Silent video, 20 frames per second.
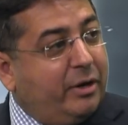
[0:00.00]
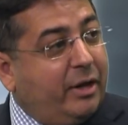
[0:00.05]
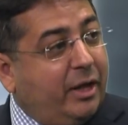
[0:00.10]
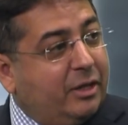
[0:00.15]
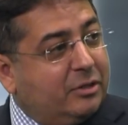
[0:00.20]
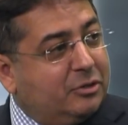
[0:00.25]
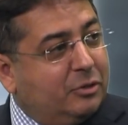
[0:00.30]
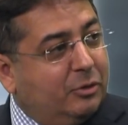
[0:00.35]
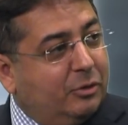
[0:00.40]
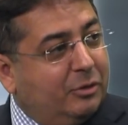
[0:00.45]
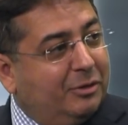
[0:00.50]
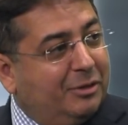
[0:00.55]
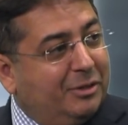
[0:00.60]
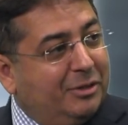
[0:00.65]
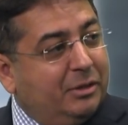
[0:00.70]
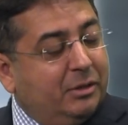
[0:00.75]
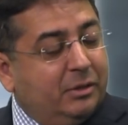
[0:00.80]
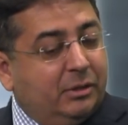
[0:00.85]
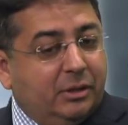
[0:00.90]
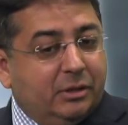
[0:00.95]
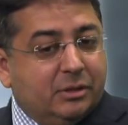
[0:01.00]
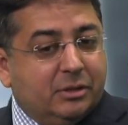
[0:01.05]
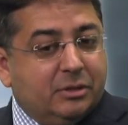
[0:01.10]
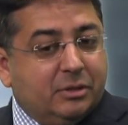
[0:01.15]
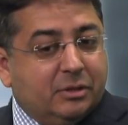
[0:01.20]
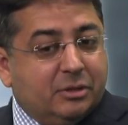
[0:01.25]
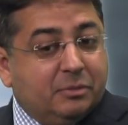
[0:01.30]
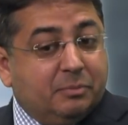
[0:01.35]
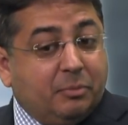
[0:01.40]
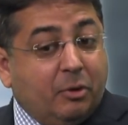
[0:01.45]
hat on,
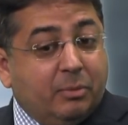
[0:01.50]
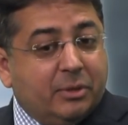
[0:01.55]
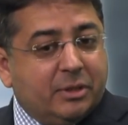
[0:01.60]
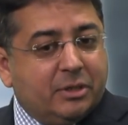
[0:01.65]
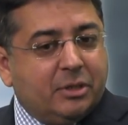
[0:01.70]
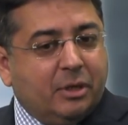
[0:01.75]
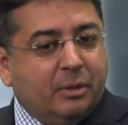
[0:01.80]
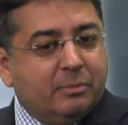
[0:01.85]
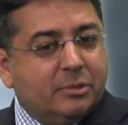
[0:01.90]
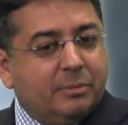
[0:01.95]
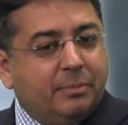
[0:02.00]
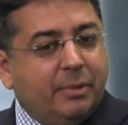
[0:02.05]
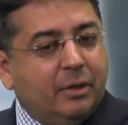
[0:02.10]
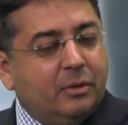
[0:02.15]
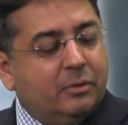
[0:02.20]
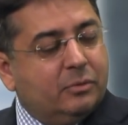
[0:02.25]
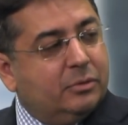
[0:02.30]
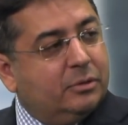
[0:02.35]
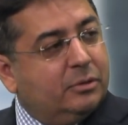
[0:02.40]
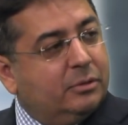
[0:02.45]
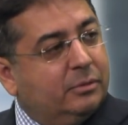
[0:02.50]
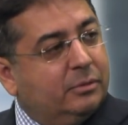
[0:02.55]
it's probably time to pounce.